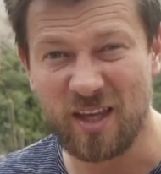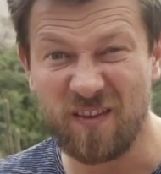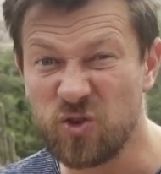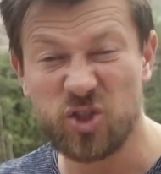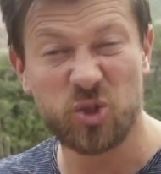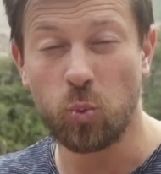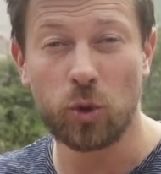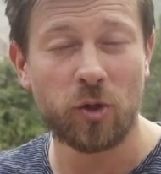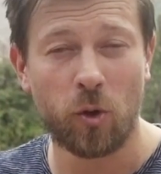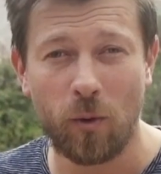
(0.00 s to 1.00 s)
If you just
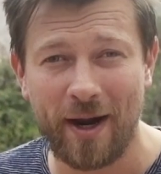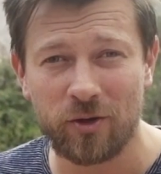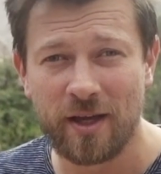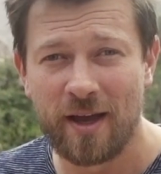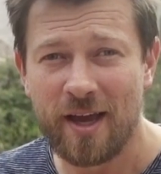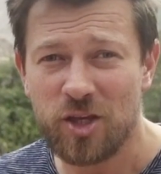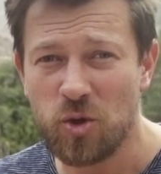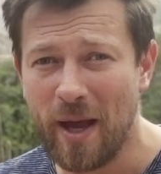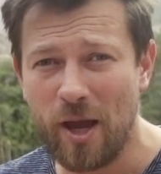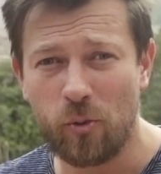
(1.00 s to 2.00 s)
wander around, you
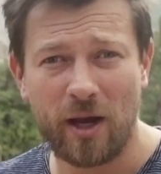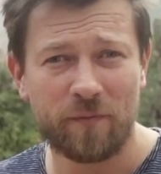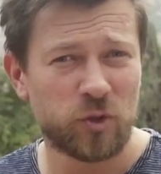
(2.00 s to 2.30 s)
may arrive